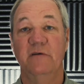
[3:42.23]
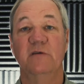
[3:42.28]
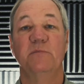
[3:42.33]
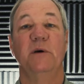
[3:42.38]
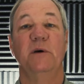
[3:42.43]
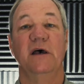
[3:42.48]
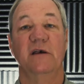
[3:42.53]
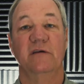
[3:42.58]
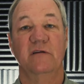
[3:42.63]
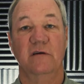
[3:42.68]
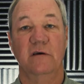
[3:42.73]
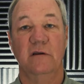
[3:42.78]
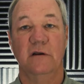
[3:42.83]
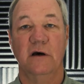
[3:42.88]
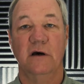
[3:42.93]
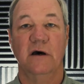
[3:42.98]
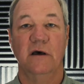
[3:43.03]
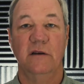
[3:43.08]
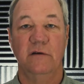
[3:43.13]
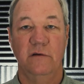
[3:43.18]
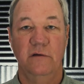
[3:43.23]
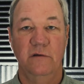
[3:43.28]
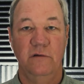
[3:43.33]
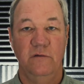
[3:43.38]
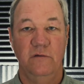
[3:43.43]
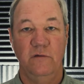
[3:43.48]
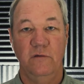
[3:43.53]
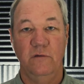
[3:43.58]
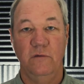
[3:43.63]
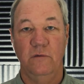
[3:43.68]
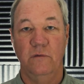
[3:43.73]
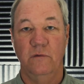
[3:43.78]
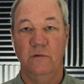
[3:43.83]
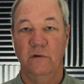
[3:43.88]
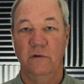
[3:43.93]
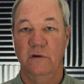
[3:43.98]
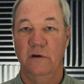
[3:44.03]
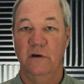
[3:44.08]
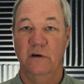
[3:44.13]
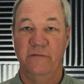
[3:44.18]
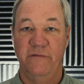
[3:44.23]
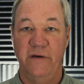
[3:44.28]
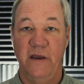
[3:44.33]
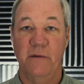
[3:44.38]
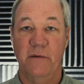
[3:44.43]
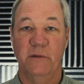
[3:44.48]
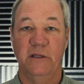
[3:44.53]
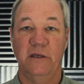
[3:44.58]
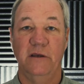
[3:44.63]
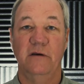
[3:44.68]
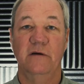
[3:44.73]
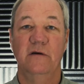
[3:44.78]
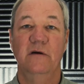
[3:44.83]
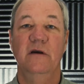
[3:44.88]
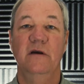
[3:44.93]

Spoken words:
is passing it on to a family.